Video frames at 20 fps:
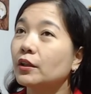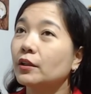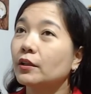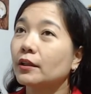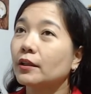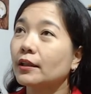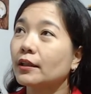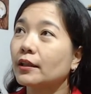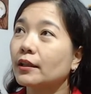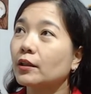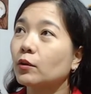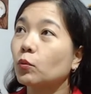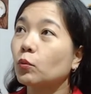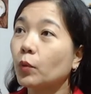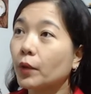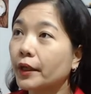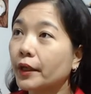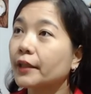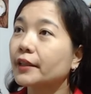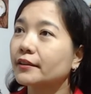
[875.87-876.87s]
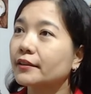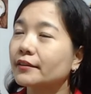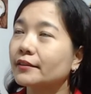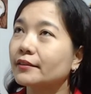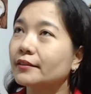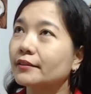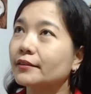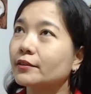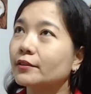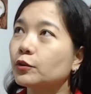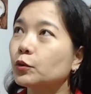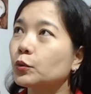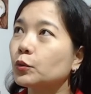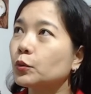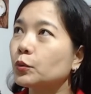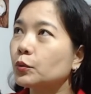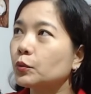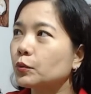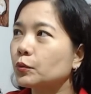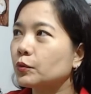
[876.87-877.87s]
uh, worked to
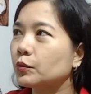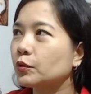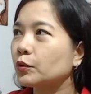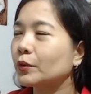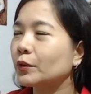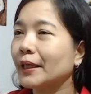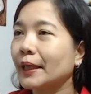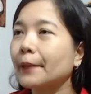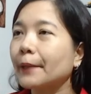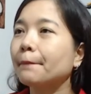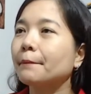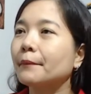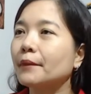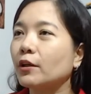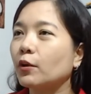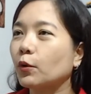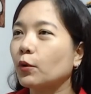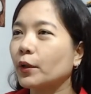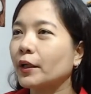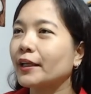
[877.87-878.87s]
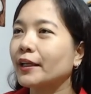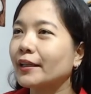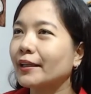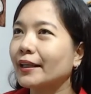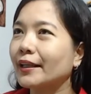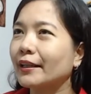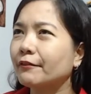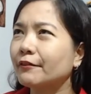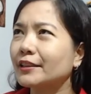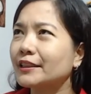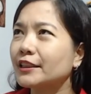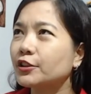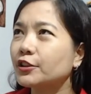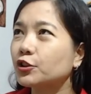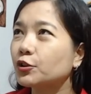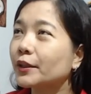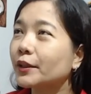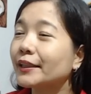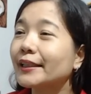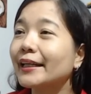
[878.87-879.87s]
to keep the org alive kasi
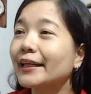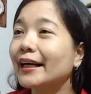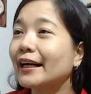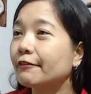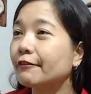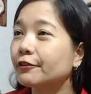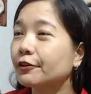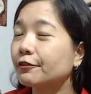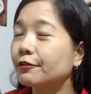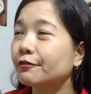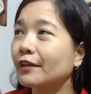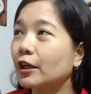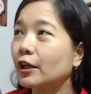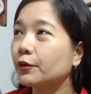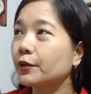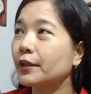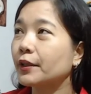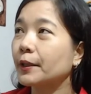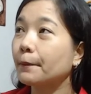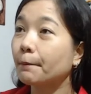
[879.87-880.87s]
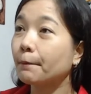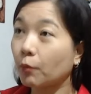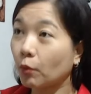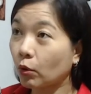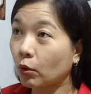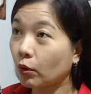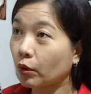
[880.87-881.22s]
shortly after founding P O